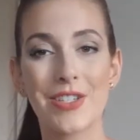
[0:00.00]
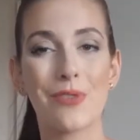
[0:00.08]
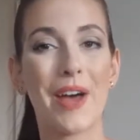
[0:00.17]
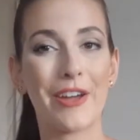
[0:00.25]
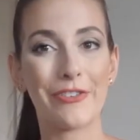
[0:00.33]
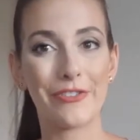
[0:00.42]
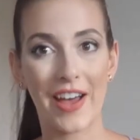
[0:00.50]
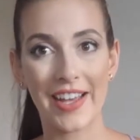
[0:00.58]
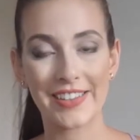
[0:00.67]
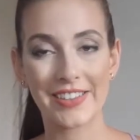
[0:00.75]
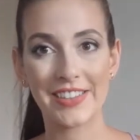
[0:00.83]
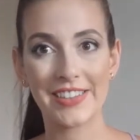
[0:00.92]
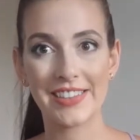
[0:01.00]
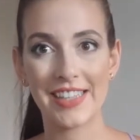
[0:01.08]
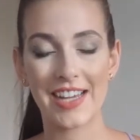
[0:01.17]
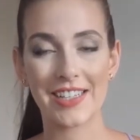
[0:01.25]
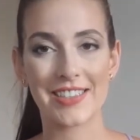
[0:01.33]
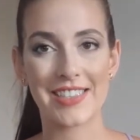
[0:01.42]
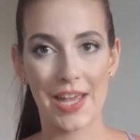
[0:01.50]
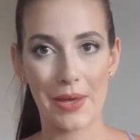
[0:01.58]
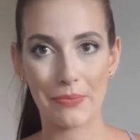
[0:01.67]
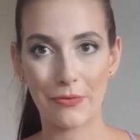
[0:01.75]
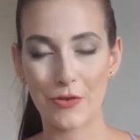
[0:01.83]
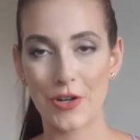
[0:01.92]
So my final
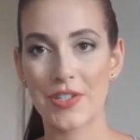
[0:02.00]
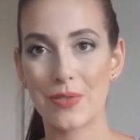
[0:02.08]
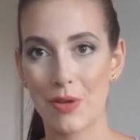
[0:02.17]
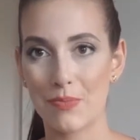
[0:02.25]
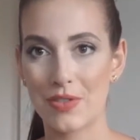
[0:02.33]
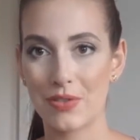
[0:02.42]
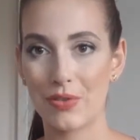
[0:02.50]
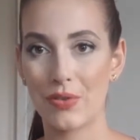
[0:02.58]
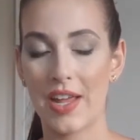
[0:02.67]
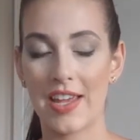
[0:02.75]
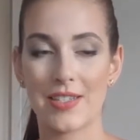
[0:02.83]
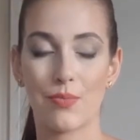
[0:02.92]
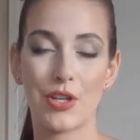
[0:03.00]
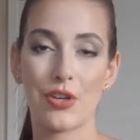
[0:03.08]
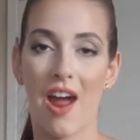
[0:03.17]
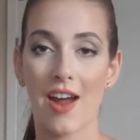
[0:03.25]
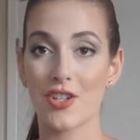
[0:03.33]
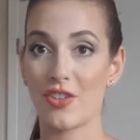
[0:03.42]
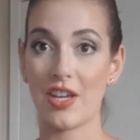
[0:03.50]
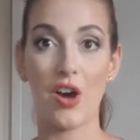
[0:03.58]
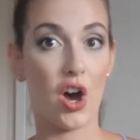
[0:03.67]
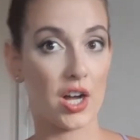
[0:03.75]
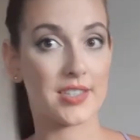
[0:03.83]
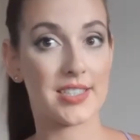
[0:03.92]
tip for swimsuit is when you're
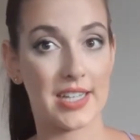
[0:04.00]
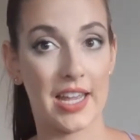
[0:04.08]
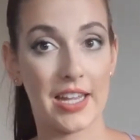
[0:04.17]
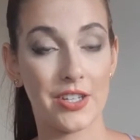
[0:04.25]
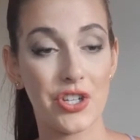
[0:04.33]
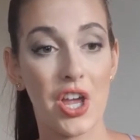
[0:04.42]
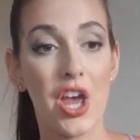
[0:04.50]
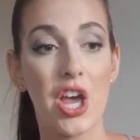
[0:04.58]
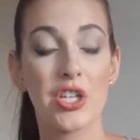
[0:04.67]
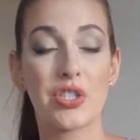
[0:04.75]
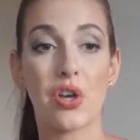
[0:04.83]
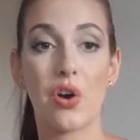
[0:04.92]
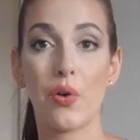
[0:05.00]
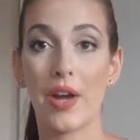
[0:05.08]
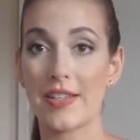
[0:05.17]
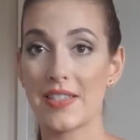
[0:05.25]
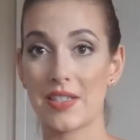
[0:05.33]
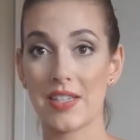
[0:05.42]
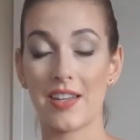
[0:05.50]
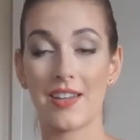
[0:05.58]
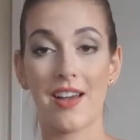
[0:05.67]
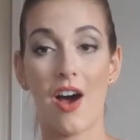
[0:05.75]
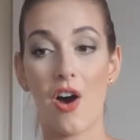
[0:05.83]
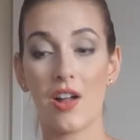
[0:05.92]
actually on stage. So it's
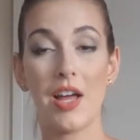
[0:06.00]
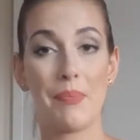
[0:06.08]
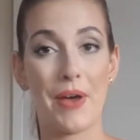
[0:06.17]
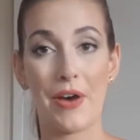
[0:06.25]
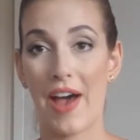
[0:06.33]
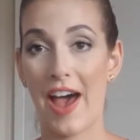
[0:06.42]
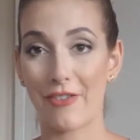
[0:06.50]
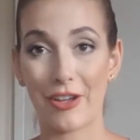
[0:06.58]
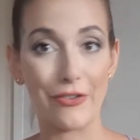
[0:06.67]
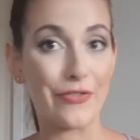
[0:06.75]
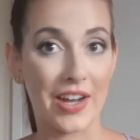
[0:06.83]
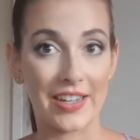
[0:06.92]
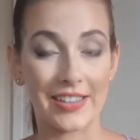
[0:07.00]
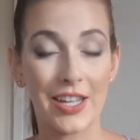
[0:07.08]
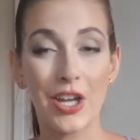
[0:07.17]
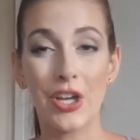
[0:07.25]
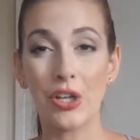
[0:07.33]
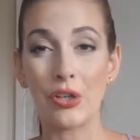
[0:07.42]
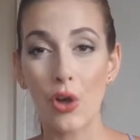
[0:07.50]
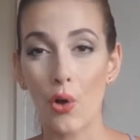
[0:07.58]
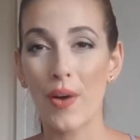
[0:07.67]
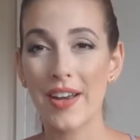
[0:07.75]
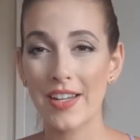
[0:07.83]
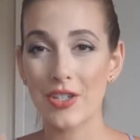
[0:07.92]
all about having fun.
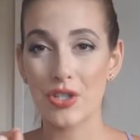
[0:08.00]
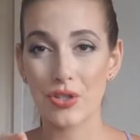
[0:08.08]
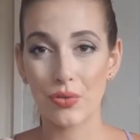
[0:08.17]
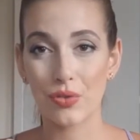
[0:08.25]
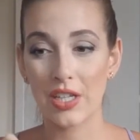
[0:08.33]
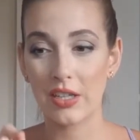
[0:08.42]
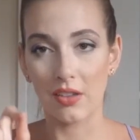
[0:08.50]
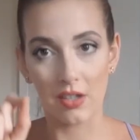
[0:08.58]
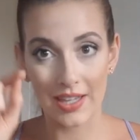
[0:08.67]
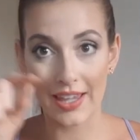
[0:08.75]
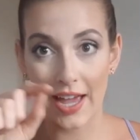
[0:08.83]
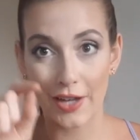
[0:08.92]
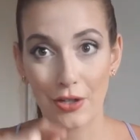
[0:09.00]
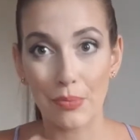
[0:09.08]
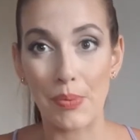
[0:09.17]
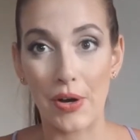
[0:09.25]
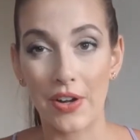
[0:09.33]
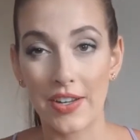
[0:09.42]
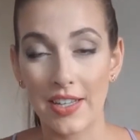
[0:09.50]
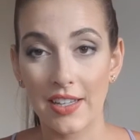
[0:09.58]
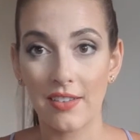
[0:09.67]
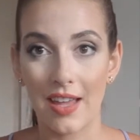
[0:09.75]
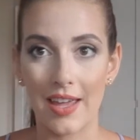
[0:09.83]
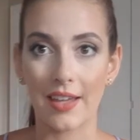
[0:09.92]
No one is truly looking at your
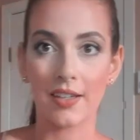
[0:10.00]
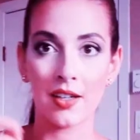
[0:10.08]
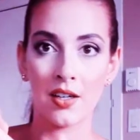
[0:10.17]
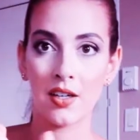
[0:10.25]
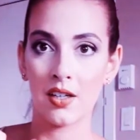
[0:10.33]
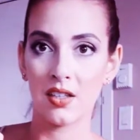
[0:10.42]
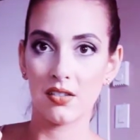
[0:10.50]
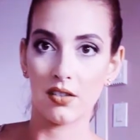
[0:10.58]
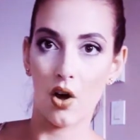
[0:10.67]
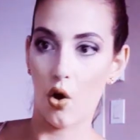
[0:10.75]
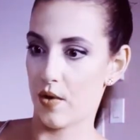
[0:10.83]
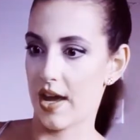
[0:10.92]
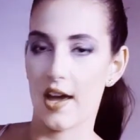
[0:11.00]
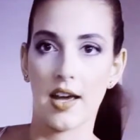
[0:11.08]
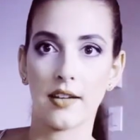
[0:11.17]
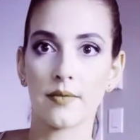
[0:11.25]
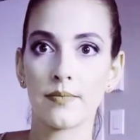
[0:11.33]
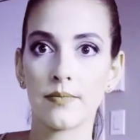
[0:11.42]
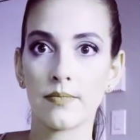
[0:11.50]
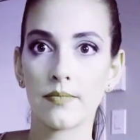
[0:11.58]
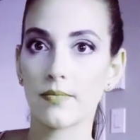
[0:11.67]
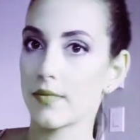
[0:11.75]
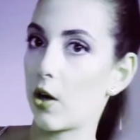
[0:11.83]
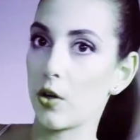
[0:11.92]
body like, okay,
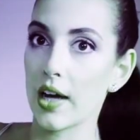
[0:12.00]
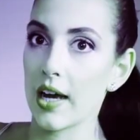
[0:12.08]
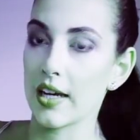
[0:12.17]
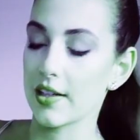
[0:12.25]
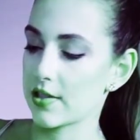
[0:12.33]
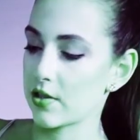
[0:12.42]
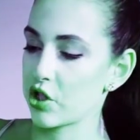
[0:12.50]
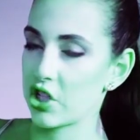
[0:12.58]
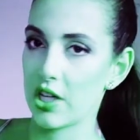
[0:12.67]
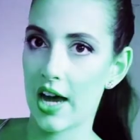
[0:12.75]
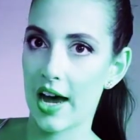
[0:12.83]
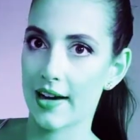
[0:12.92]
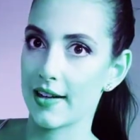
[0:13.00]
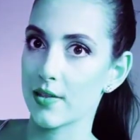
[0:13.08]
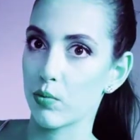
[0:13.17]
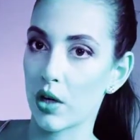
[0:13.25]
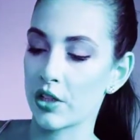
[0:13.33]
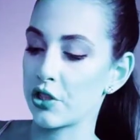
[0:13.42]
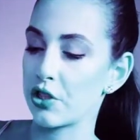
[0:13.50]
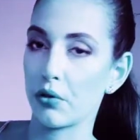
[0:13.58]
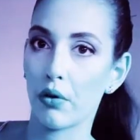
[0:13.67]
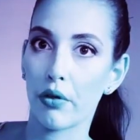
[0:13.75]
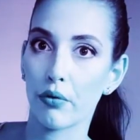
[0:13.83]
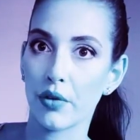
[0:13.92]
so she has
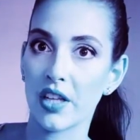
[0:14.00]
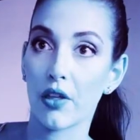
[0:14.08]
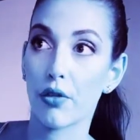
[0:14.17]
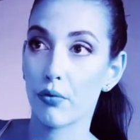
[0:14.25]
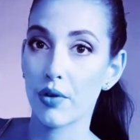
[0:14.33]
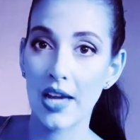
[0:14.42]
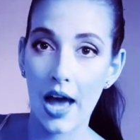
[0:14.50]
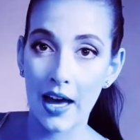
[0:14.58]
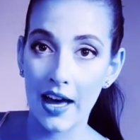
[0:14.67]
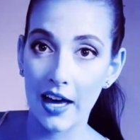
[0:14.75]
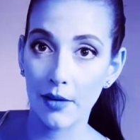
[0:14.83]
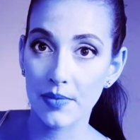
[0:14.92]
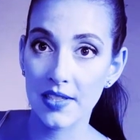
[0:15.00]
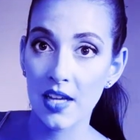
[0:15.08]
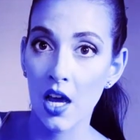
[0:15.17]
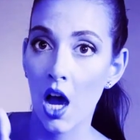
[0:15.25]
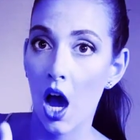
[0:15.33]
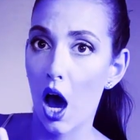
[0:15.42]
3 abs,